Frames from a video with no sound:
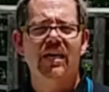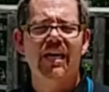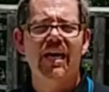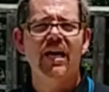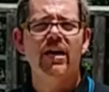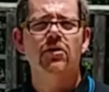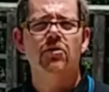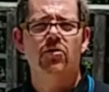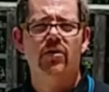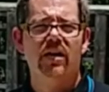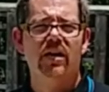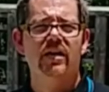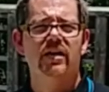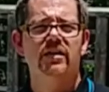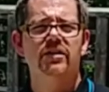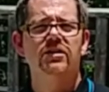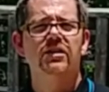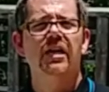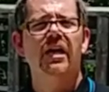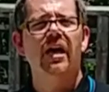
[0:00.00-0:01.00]
heater
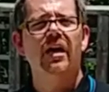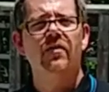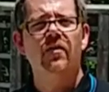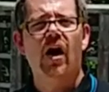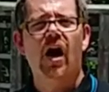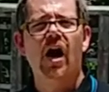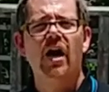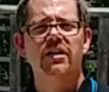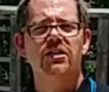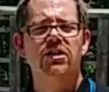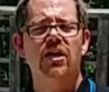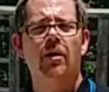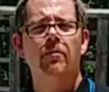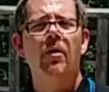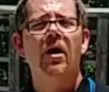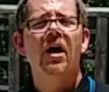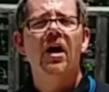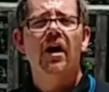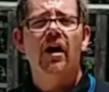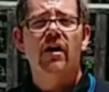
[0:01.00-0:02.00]
is in the hot
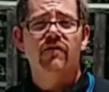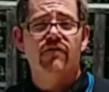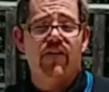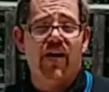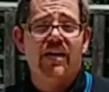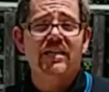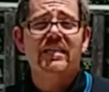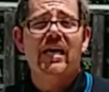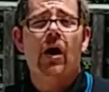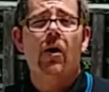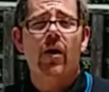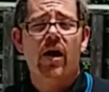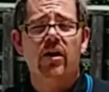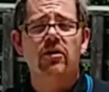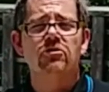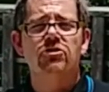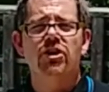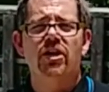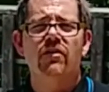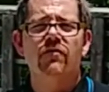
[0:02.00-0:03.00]
tub affects how
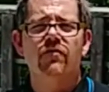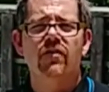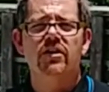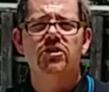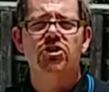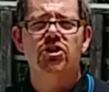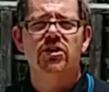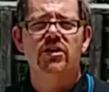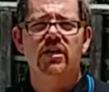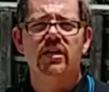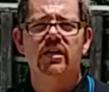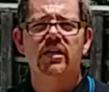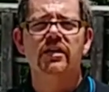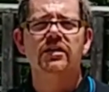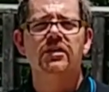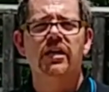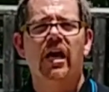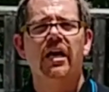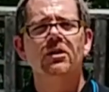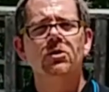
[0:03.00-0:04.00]
energy efficient it
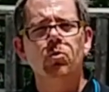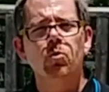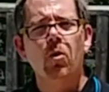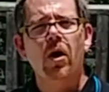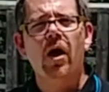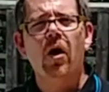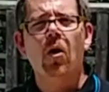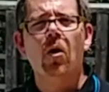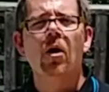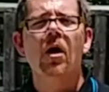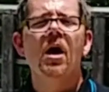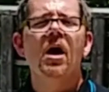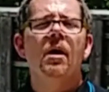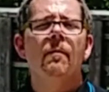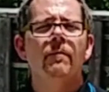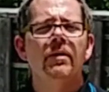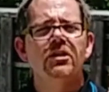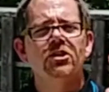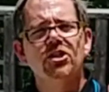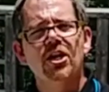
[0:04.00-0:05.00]
is as well.
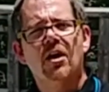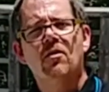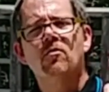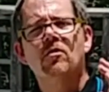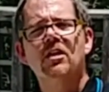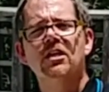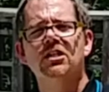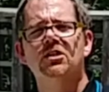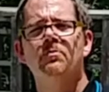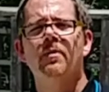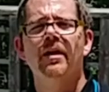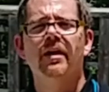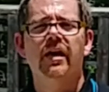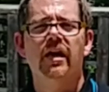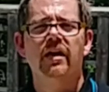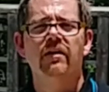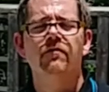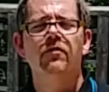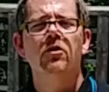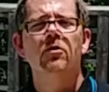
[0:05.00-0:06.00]
But generally
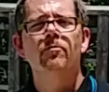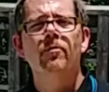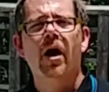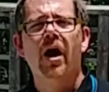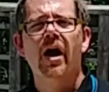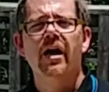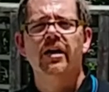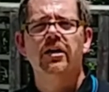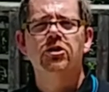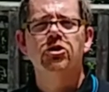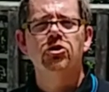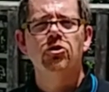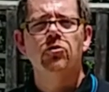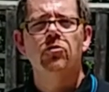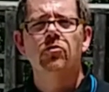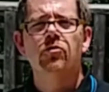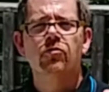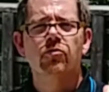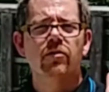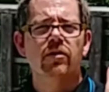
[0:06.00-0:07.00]
speaking, if you're buying a
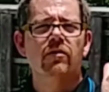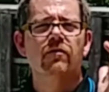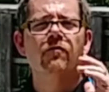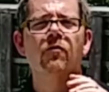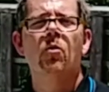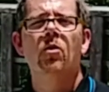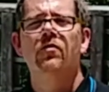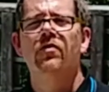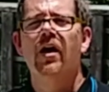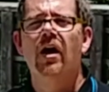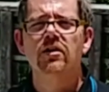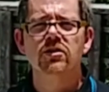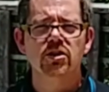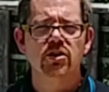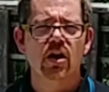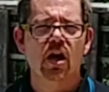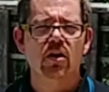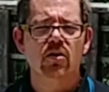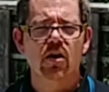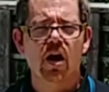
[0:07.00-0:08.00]
two, three, or four thousand
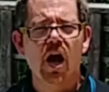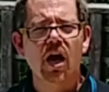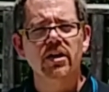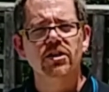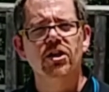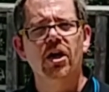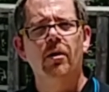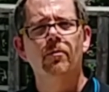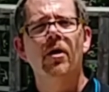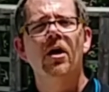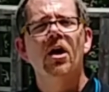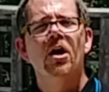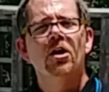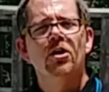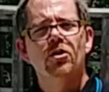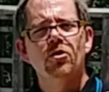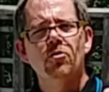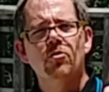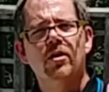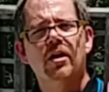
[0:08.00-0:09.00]
dollar hot tub,
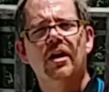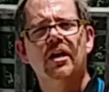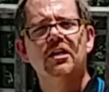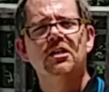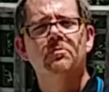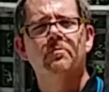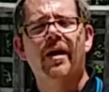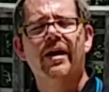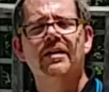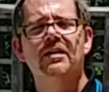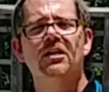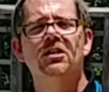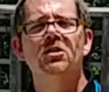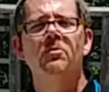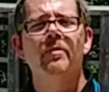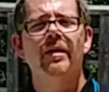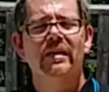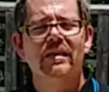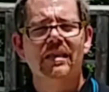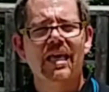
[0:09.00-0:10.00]
you can expect it to
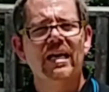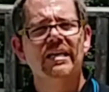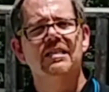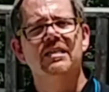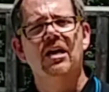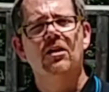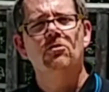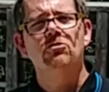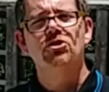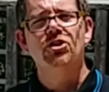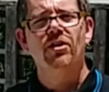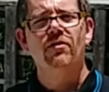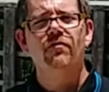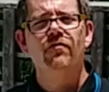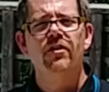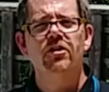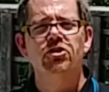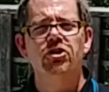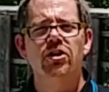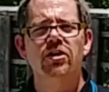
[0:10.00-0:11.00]
be less energy
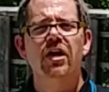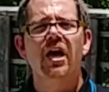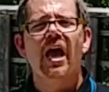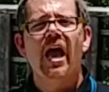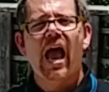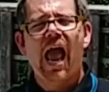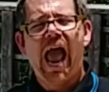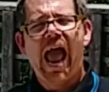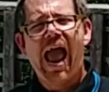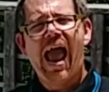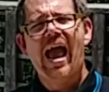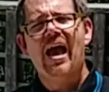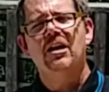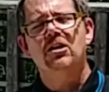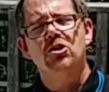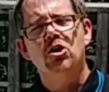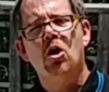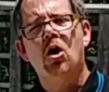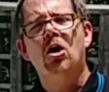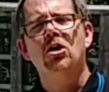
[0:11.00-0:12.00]
efficient
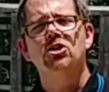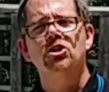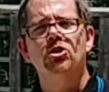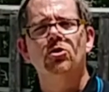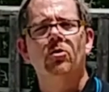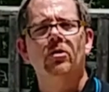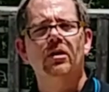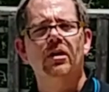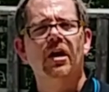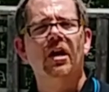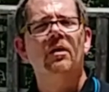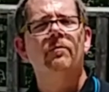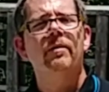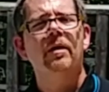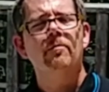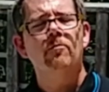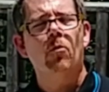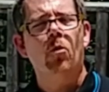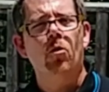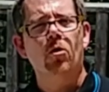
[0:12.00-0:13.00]
and cost you a little
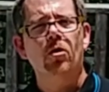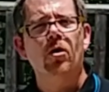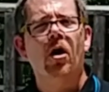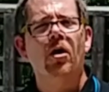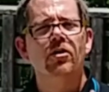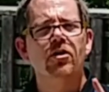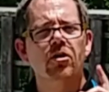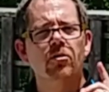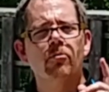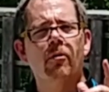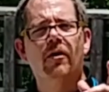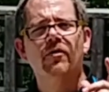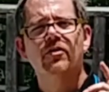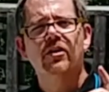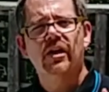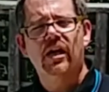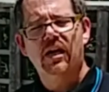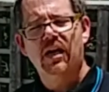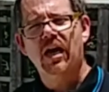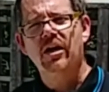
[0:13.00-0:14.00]
bit more on your
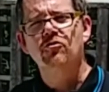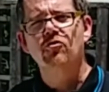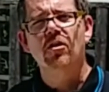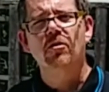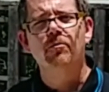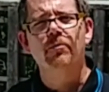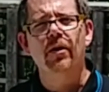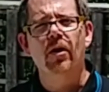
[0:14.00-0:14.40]
monthly electric